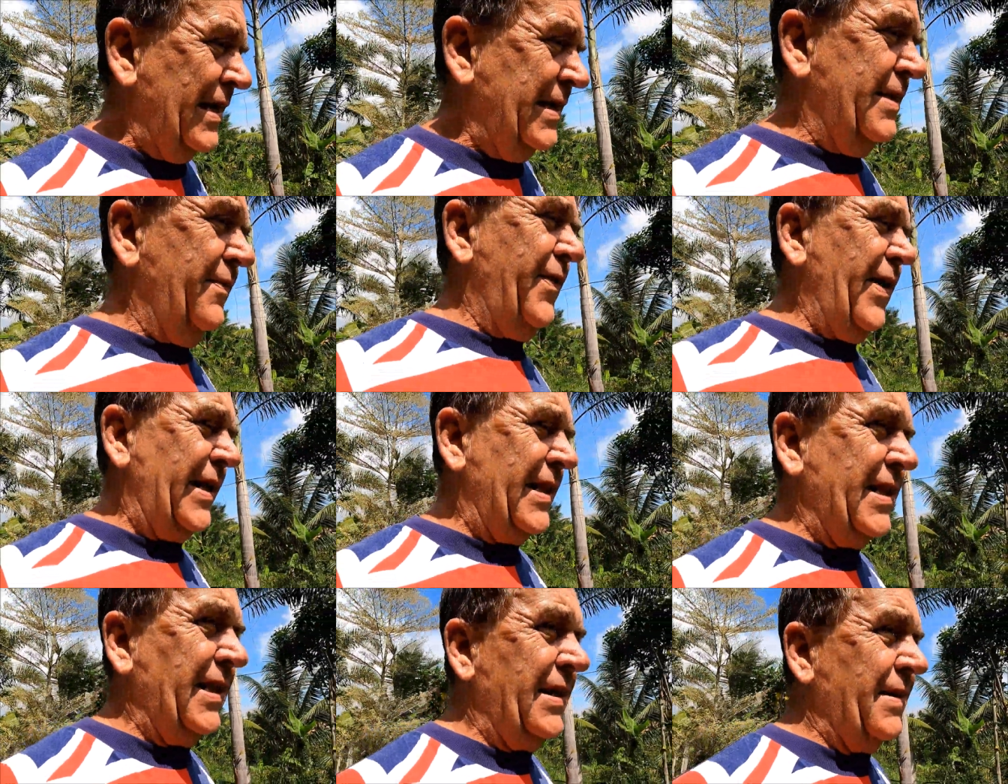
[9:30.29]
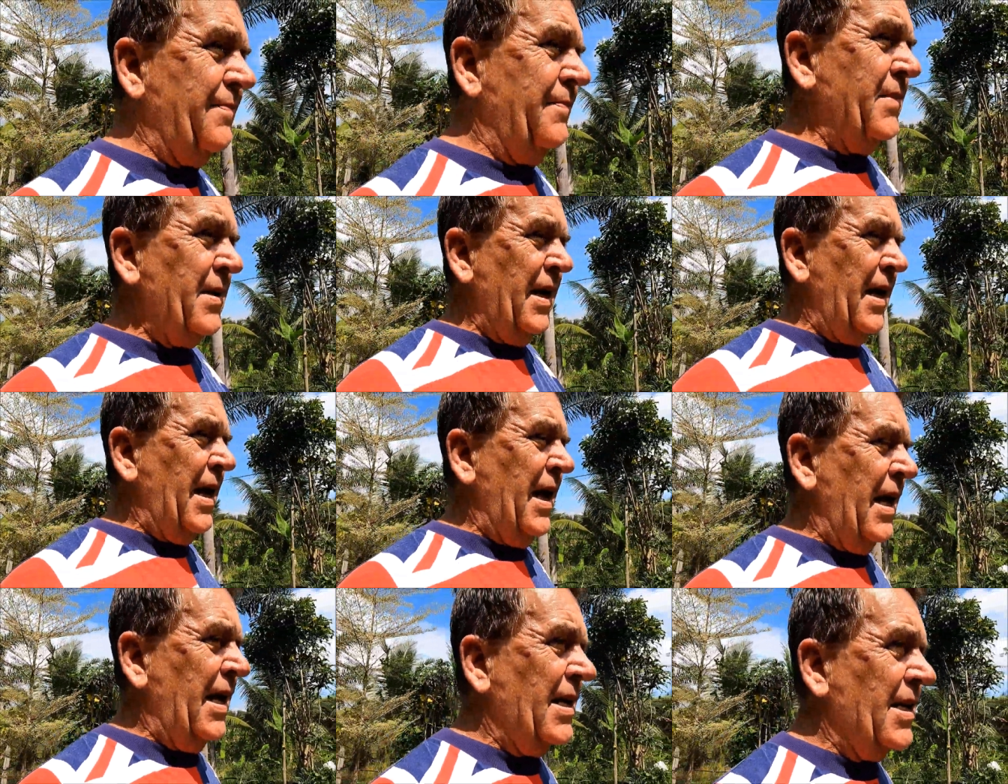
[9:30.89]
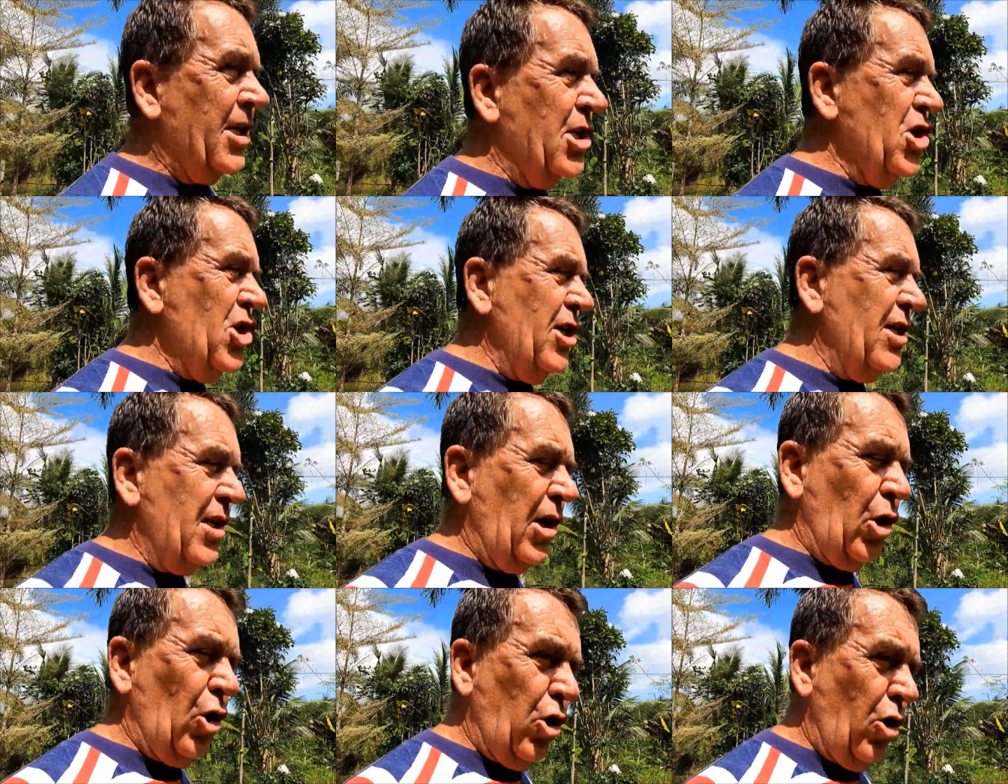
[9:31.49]
is the fact that you
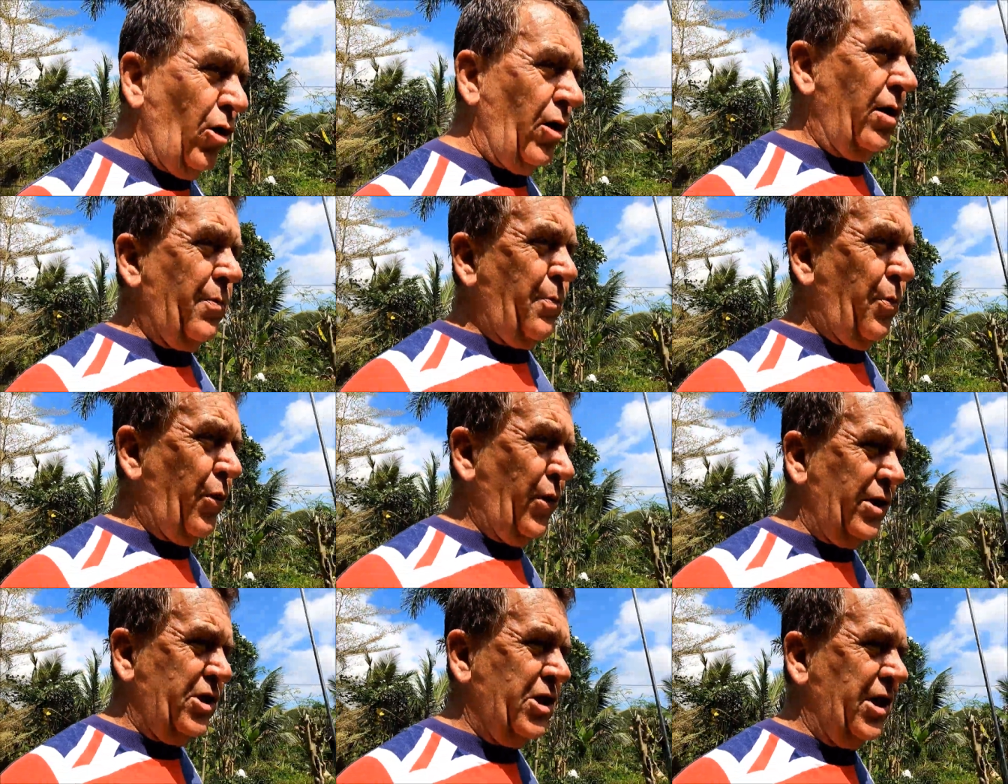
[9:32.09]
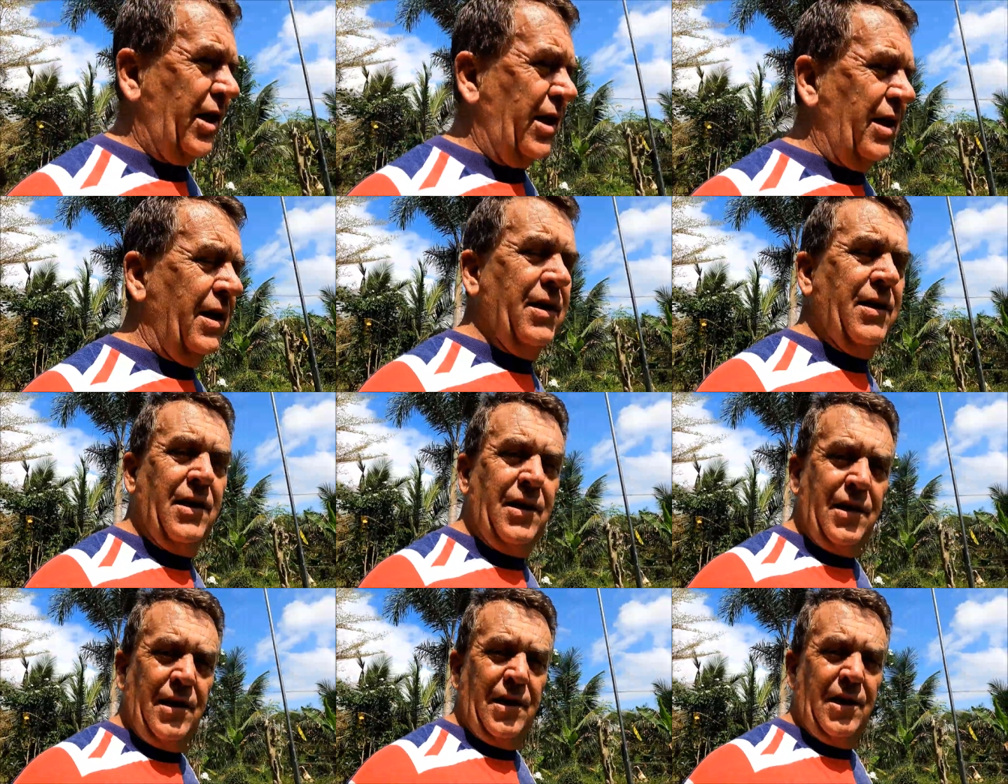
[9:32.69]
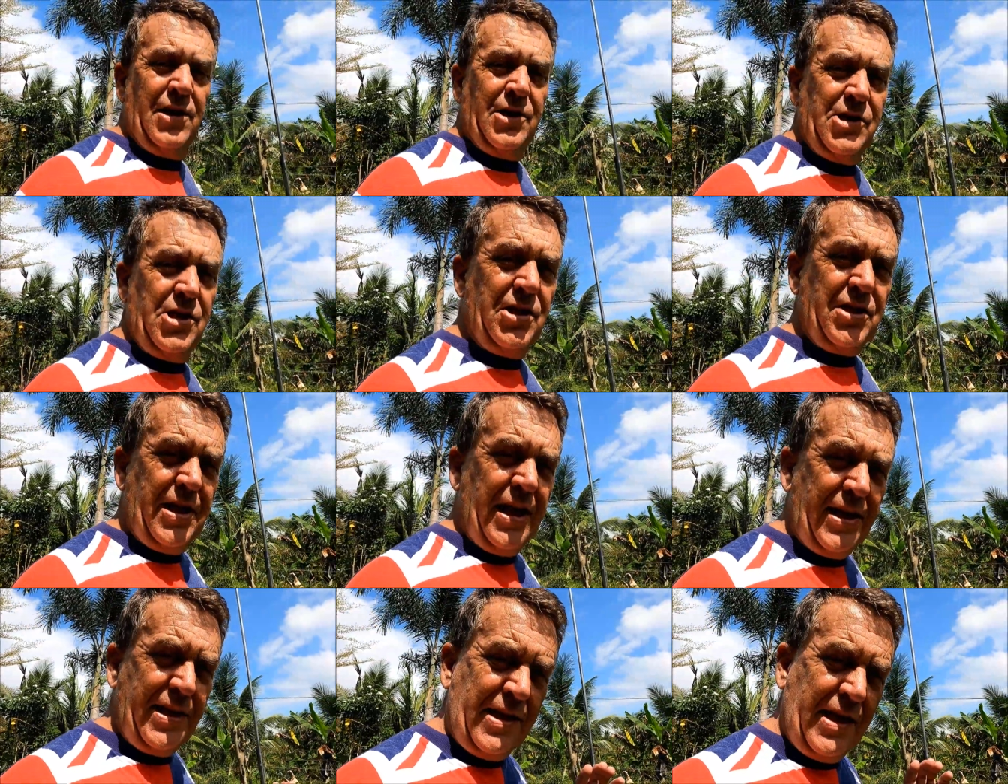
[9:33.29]
need a lot of pressure
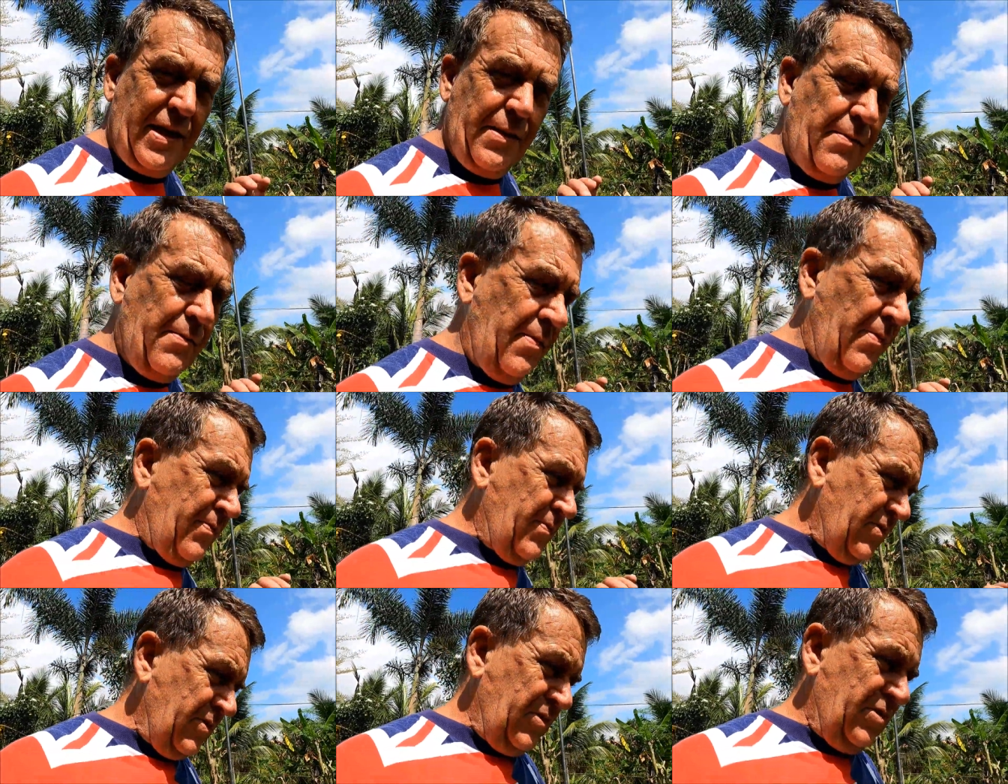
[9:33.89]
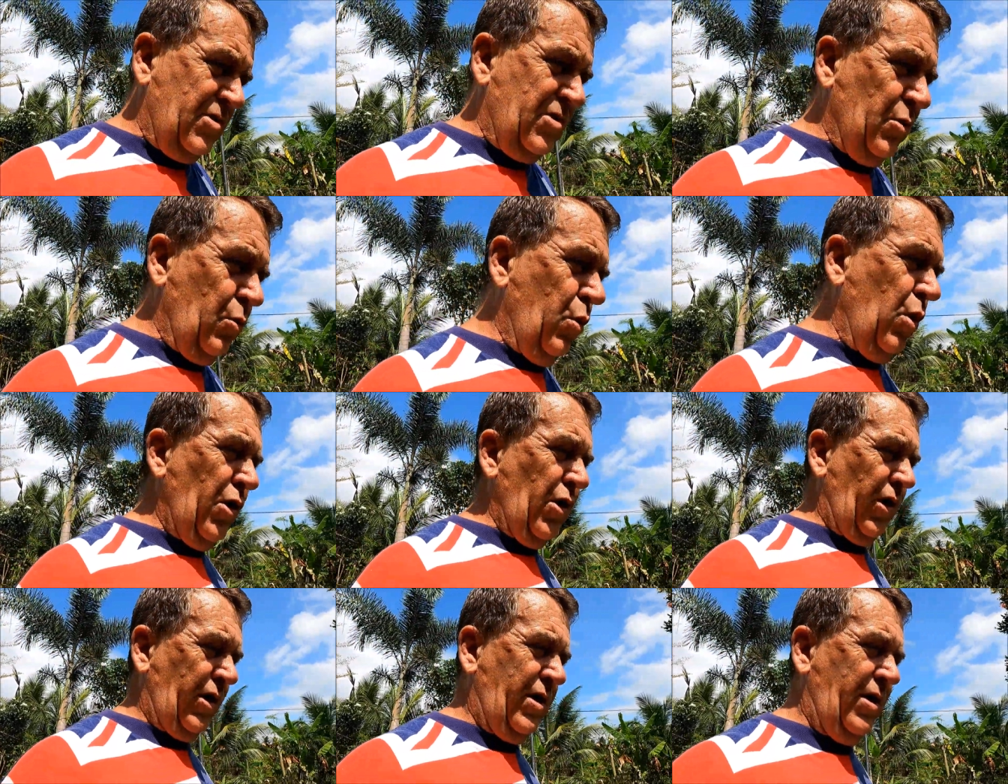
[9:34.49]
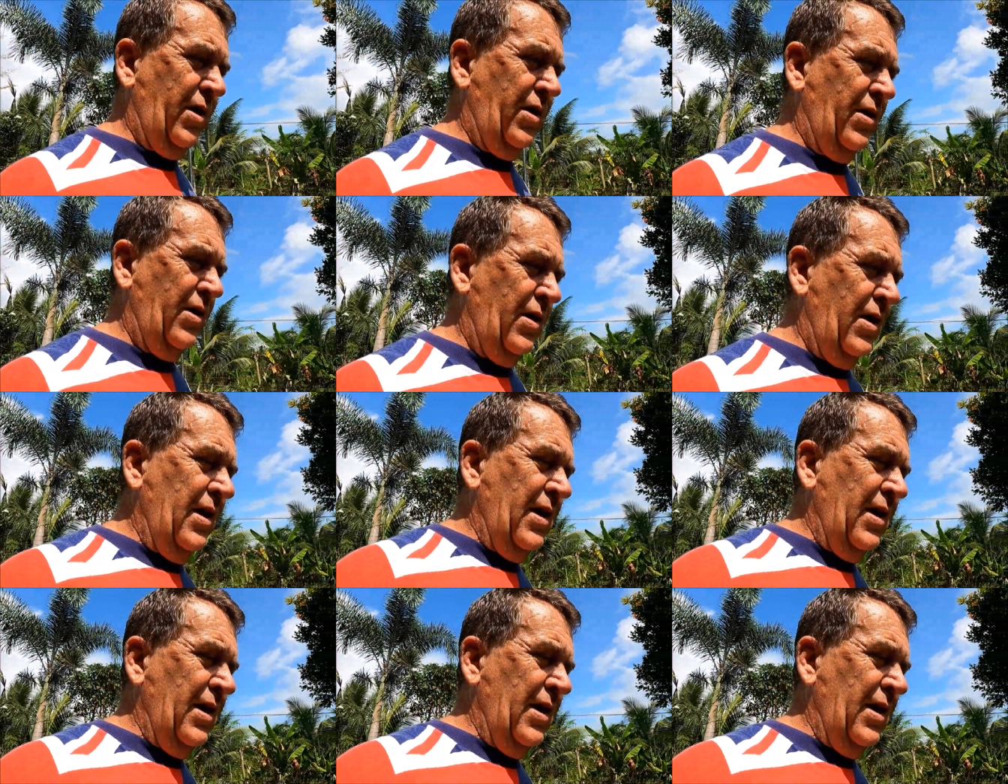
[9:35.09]
to get them to work.